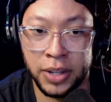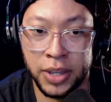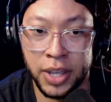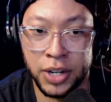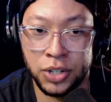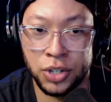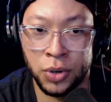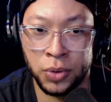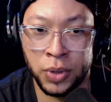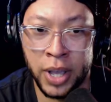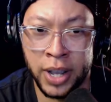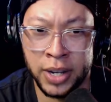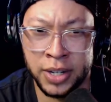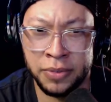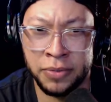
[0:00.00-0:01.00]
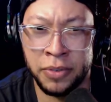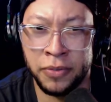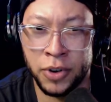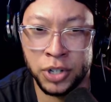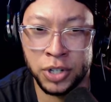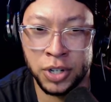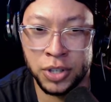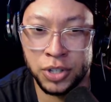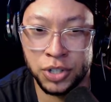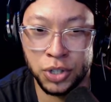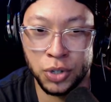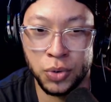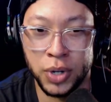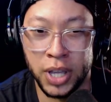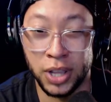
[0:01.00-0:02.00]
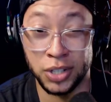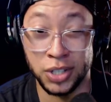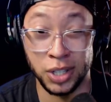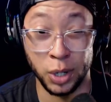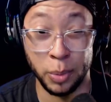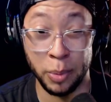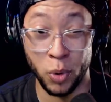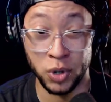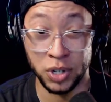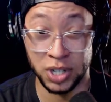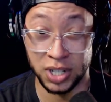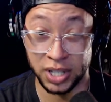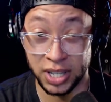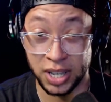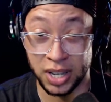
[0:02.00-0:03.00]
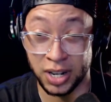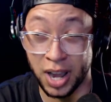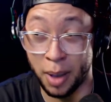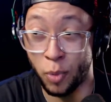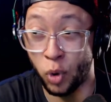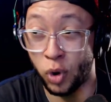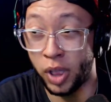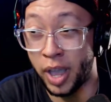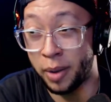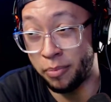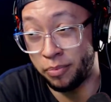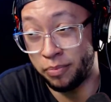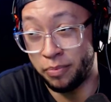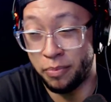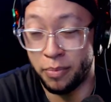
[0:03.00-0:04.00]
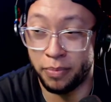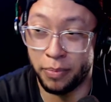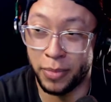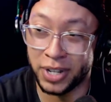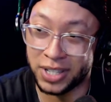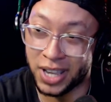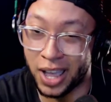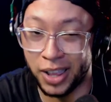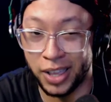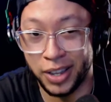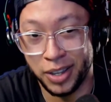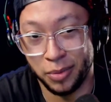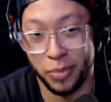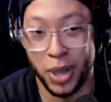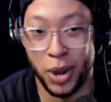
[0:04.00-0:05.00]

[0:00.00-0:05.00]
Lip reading: they showed like a different version of the suit. It looks a little bit more sleek, not more like metallic and metal.